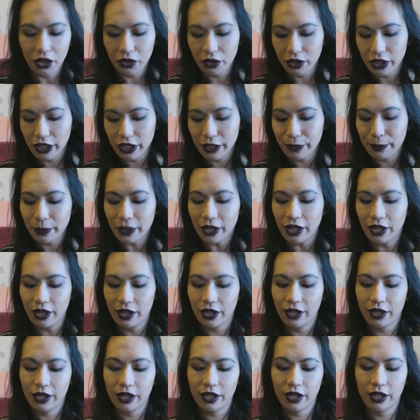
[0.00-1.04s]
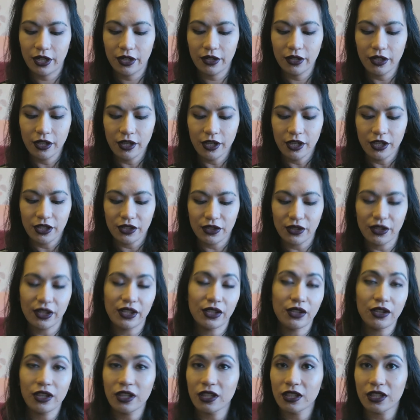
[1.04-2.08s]
cream color so that
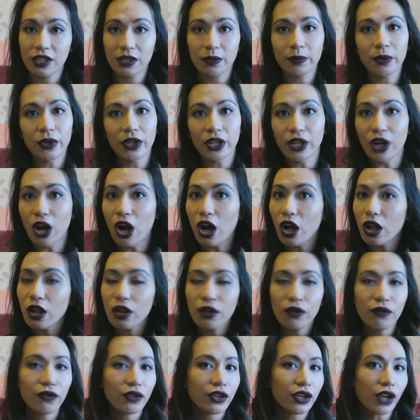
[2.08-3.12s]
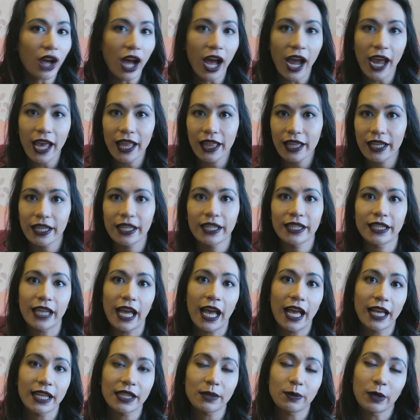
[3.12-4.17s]
you can just put it all over your eyelid
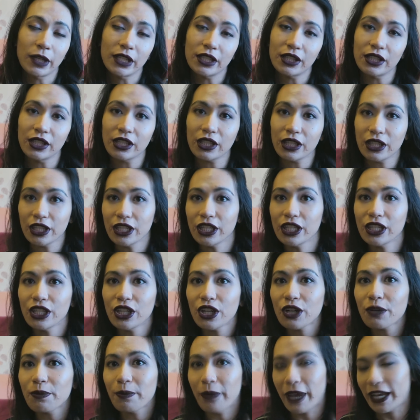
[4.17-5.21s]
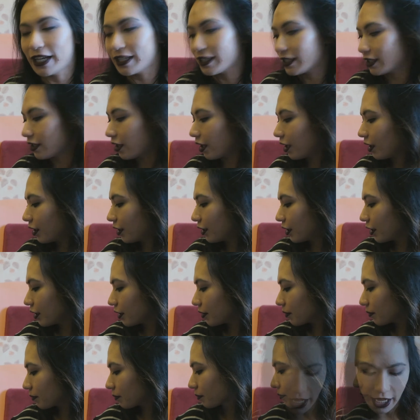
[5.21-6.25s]
as basically your base color.
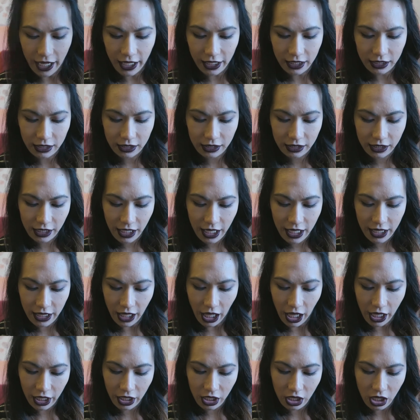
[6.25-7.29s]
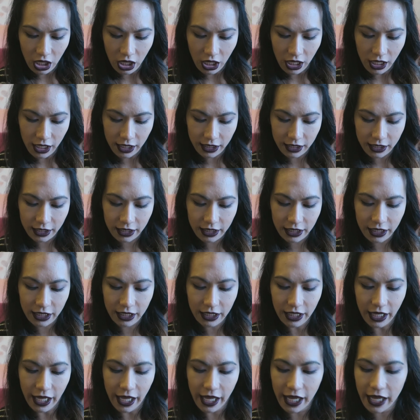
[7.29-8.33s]
And then I got
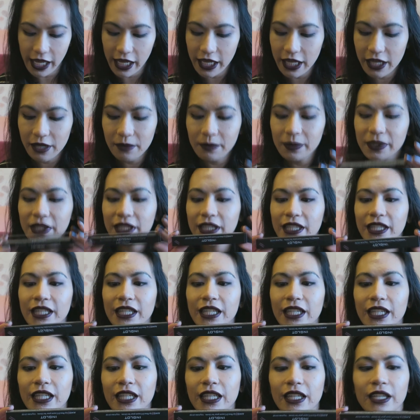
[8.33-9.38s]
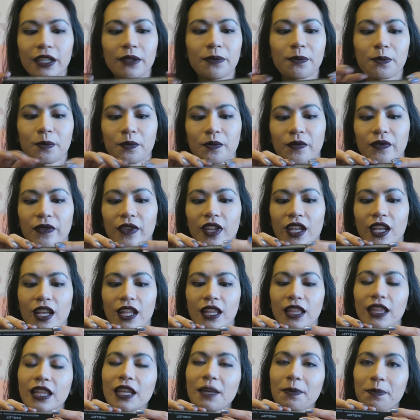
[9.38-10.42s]
the AMC
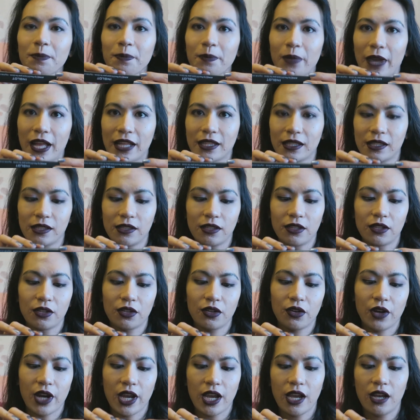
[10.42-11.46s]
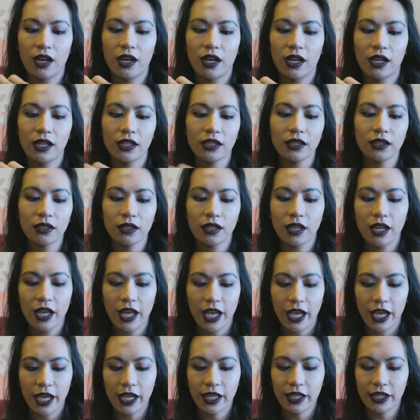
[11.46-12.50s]
lip pencil crayon
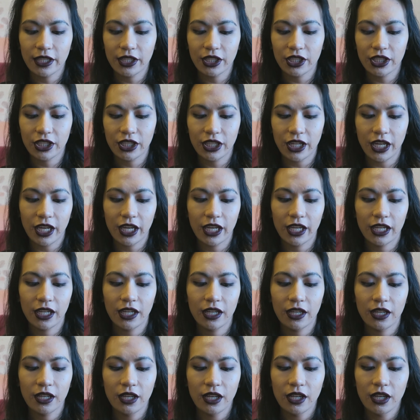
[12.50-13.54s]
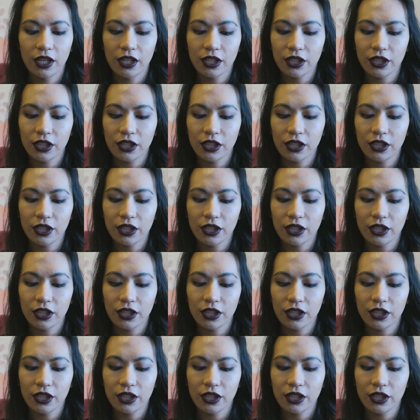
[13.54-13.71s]
in the shade